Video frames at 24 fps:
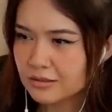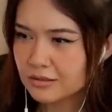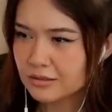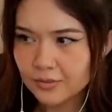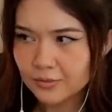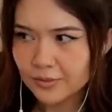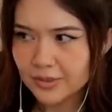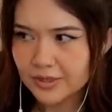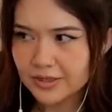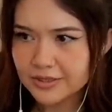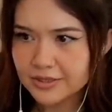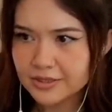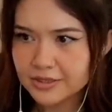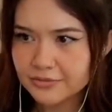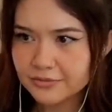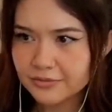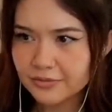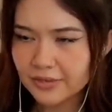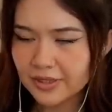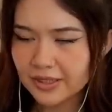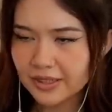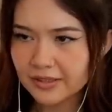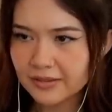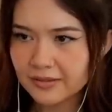Where's
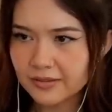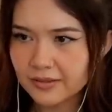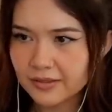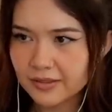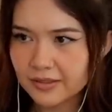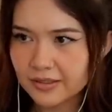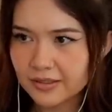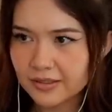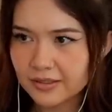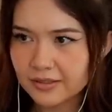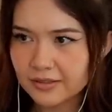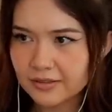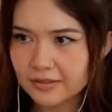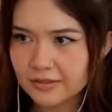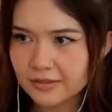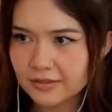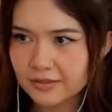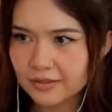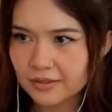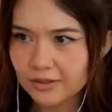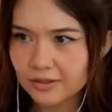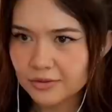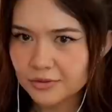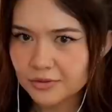Violet?
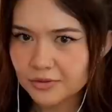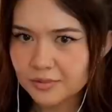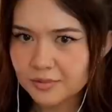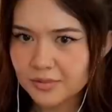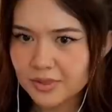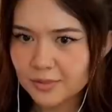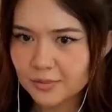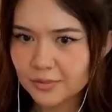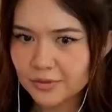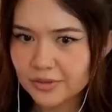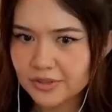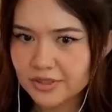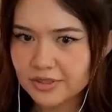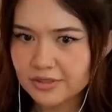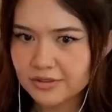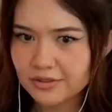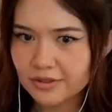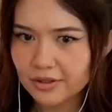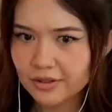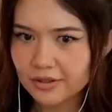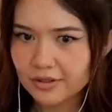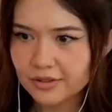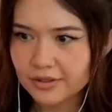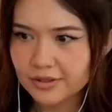Auto memory
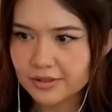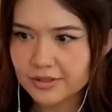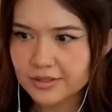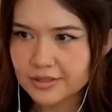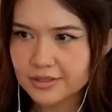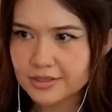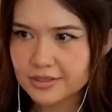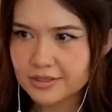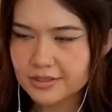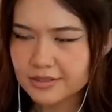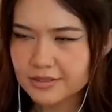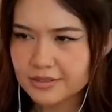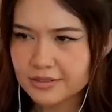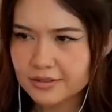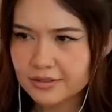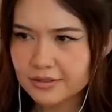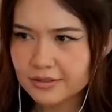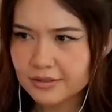dolls?